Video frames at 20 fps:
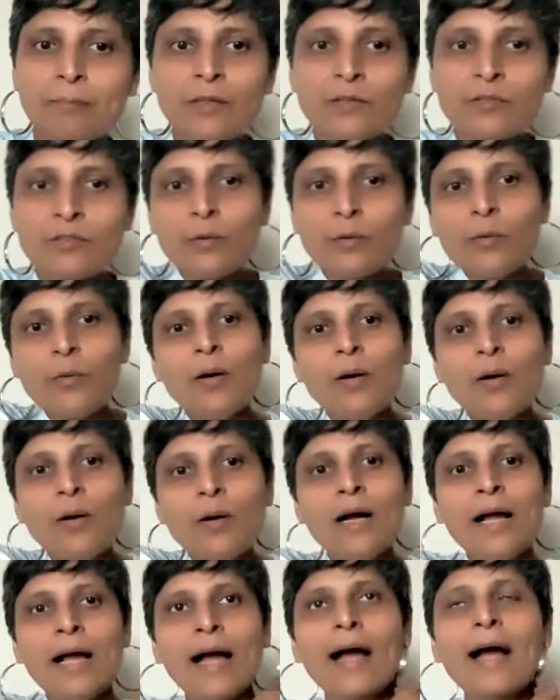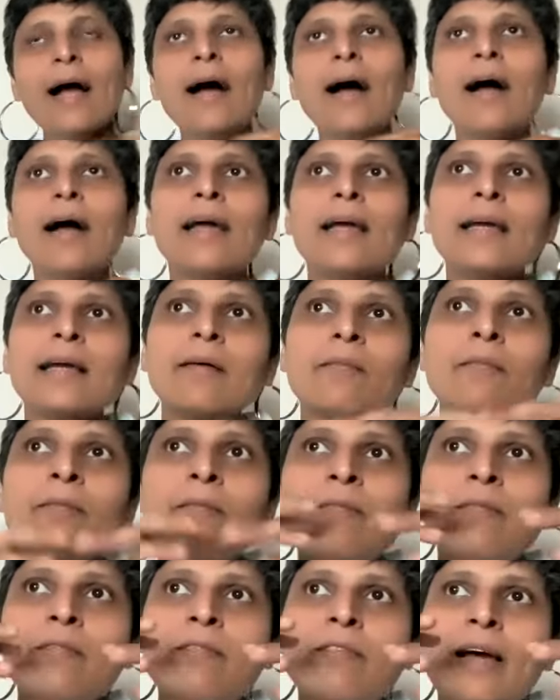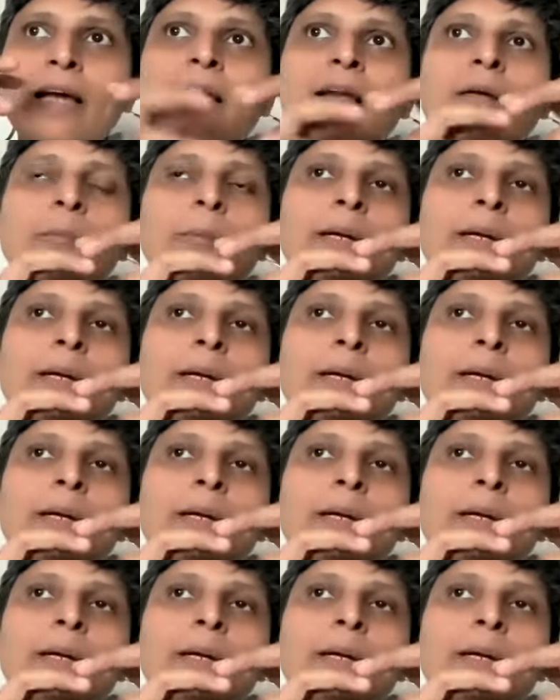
So when